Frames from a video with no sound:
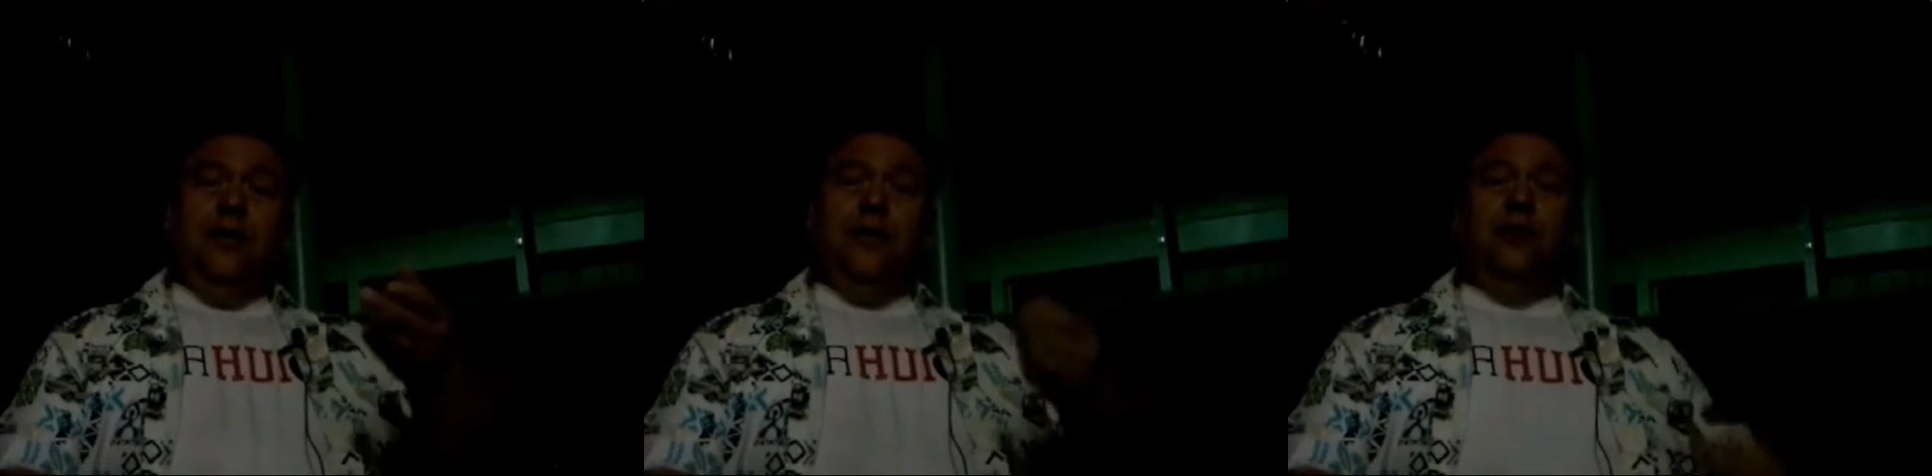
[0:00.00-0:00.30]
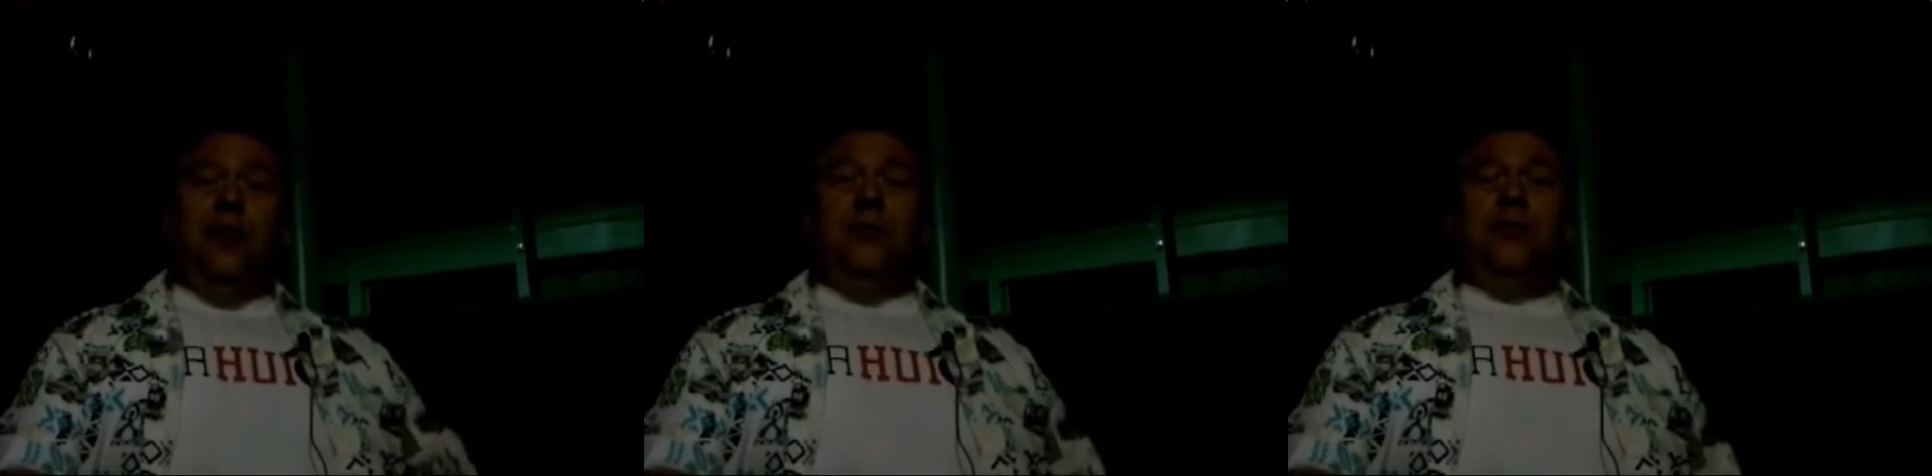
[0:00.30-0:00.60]
the
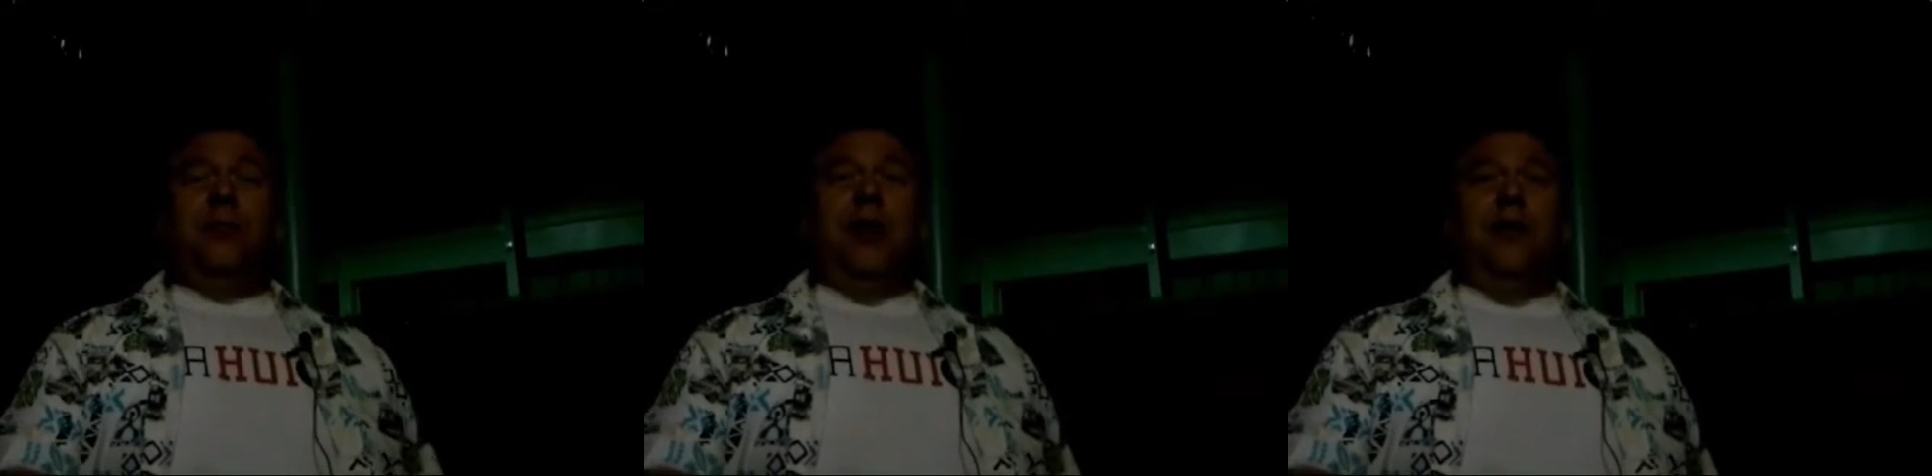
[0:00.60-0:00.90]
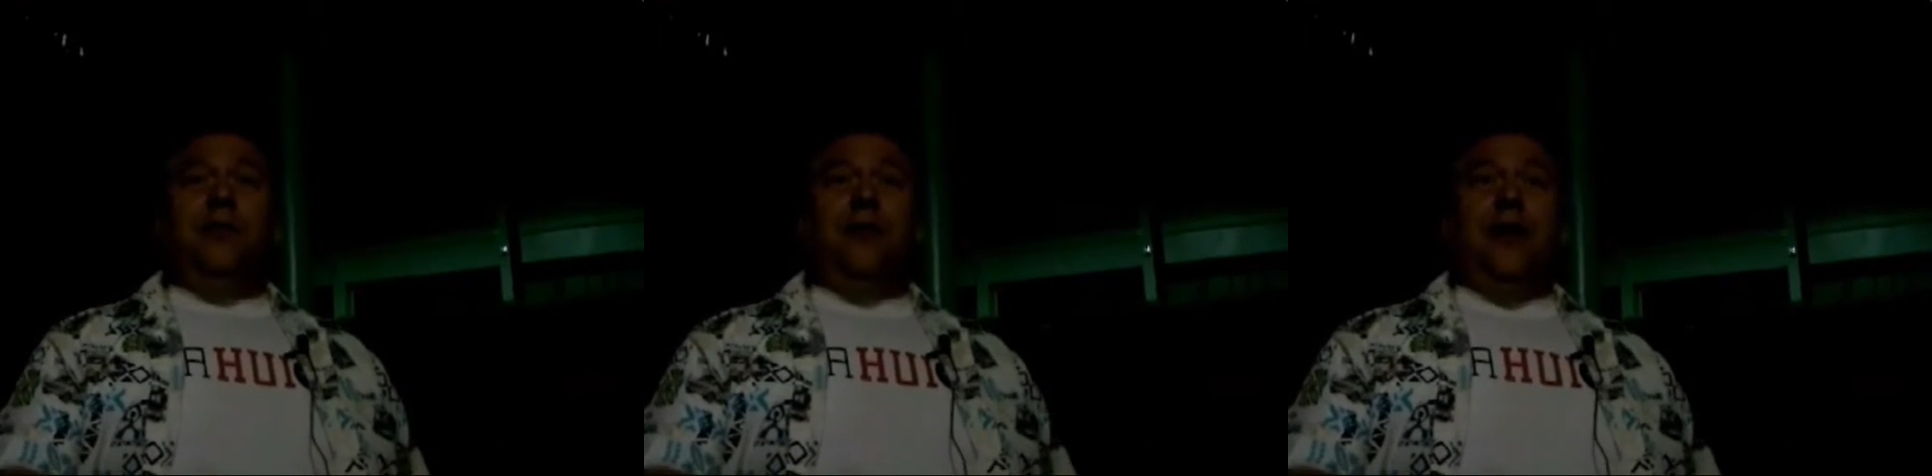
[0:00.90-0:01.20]
James
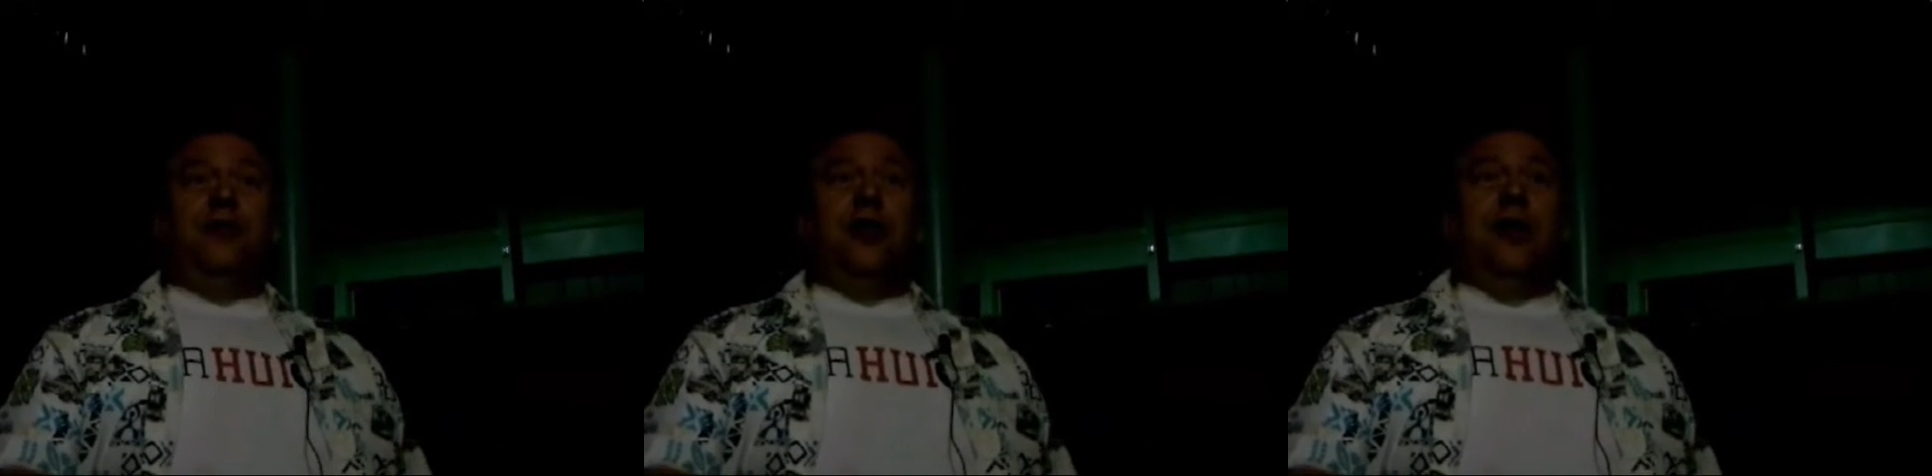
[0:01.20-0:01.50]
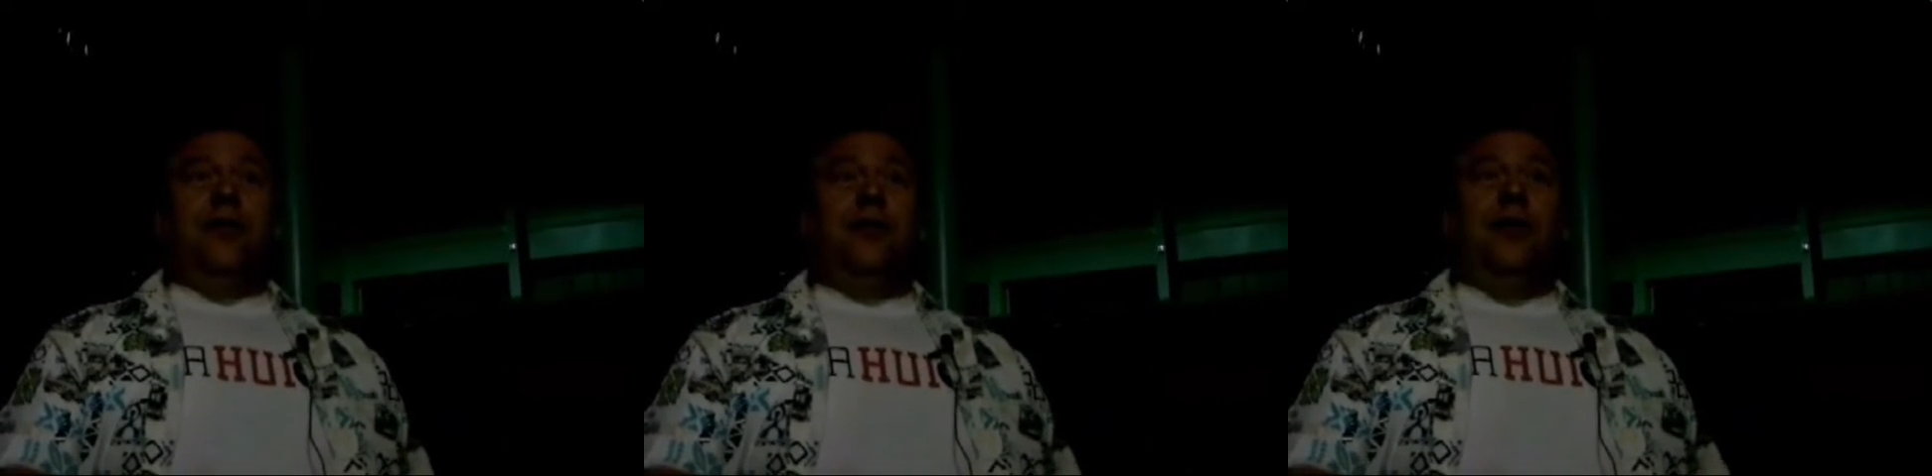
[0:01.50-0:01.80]
Bond
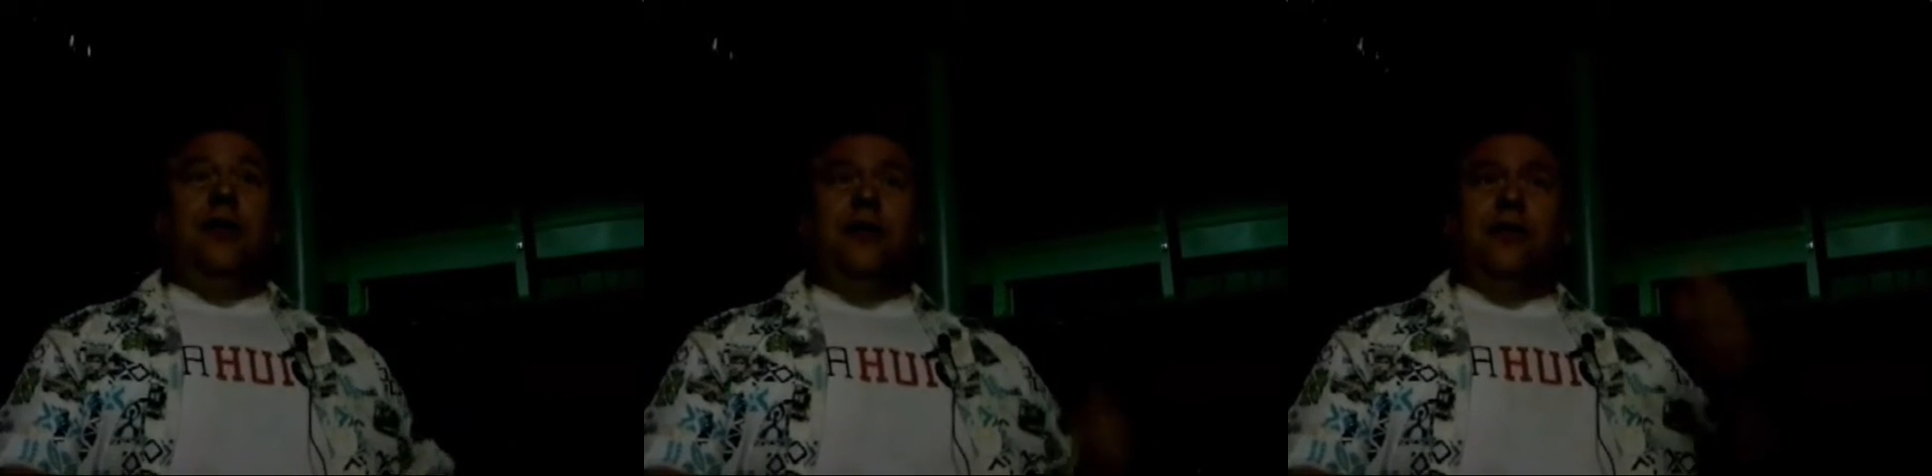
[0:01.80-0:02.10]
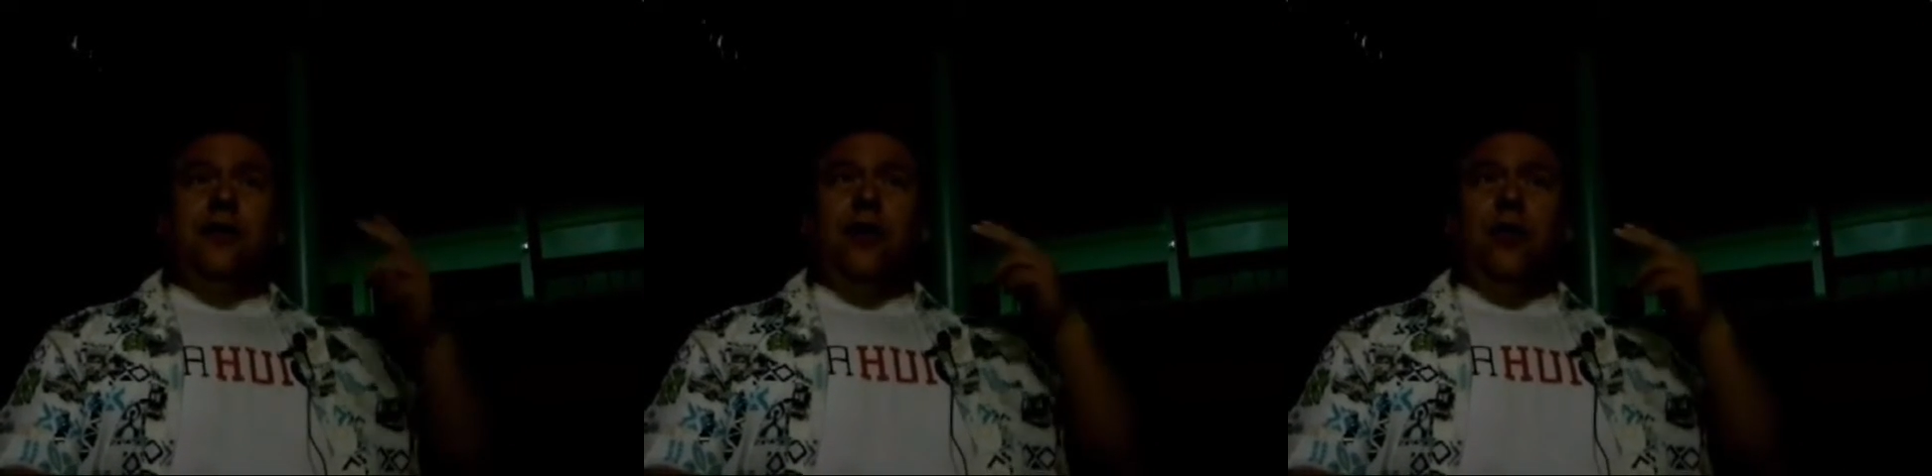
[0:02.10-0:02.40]
franchise
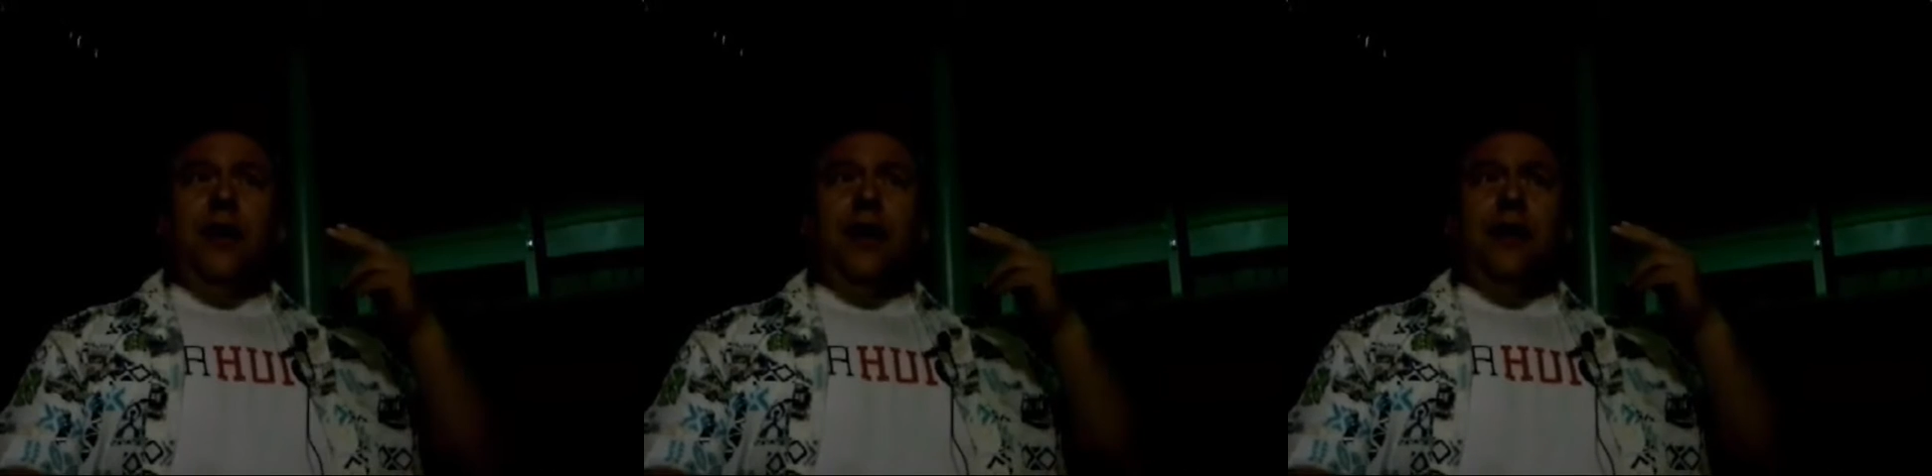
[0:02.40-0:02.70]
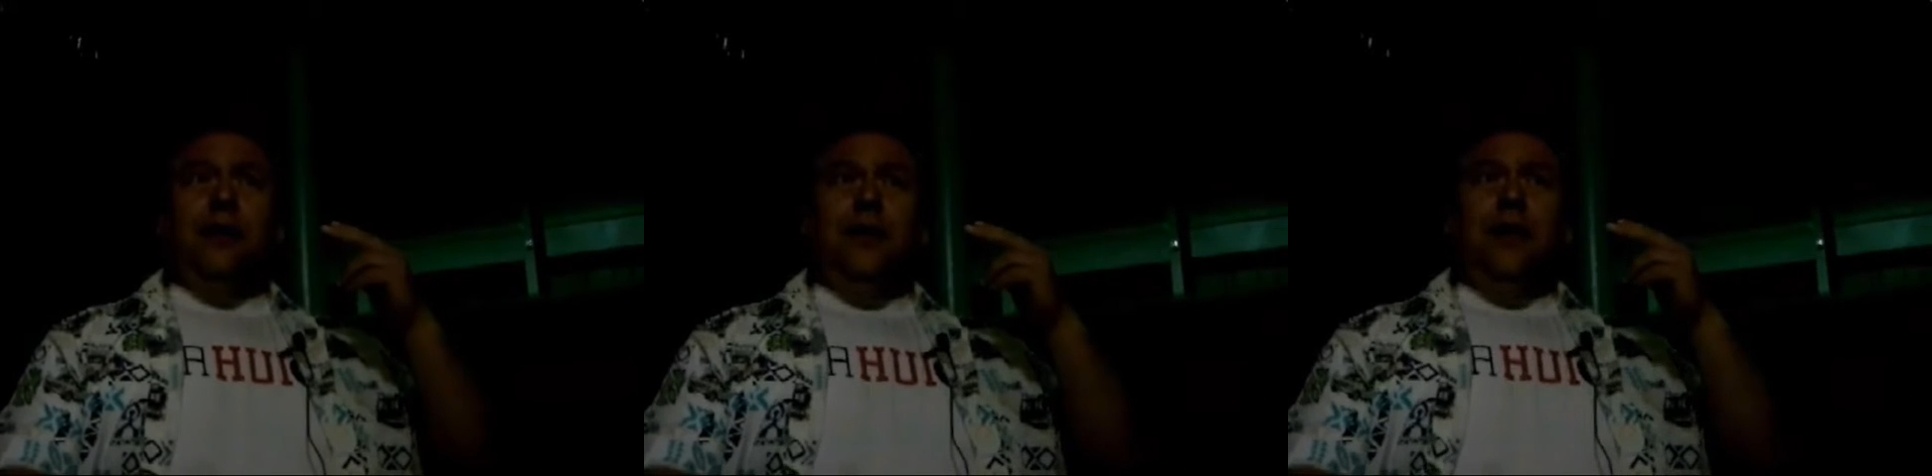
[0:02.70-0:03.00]
to go
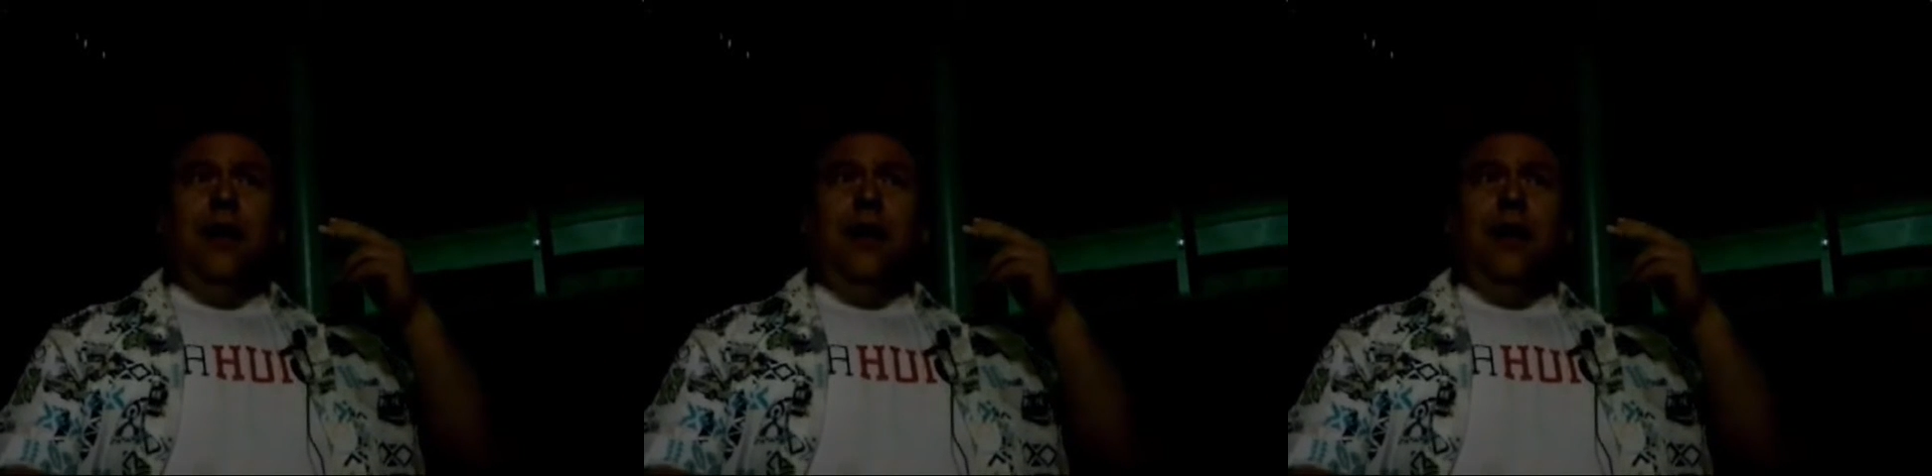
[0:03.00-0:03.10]
ahead